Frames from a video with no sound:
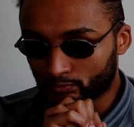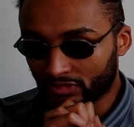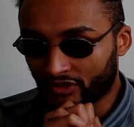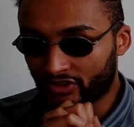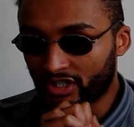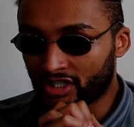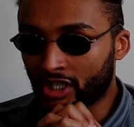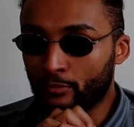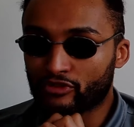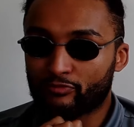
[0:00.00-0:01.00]
I've heard a
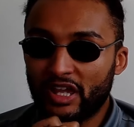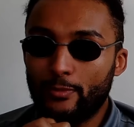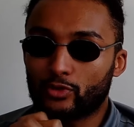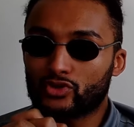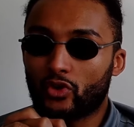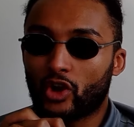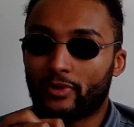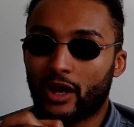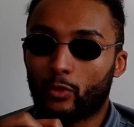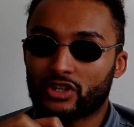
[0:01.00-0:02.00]
number of people talk
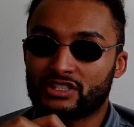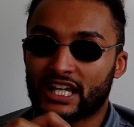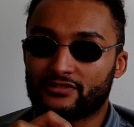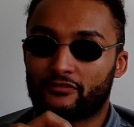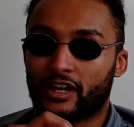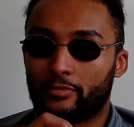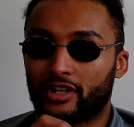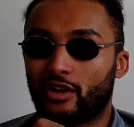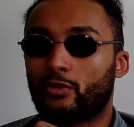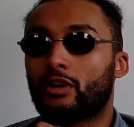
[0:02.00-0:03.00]
about what's next for
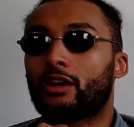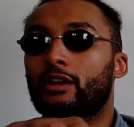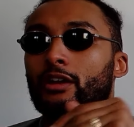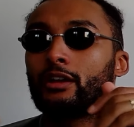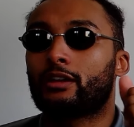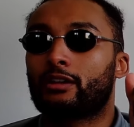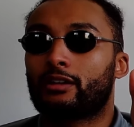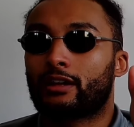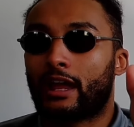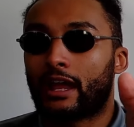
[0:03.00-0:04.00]
Fabio,
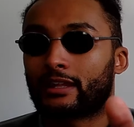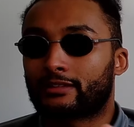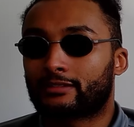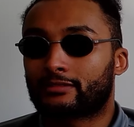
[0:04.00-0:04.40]
and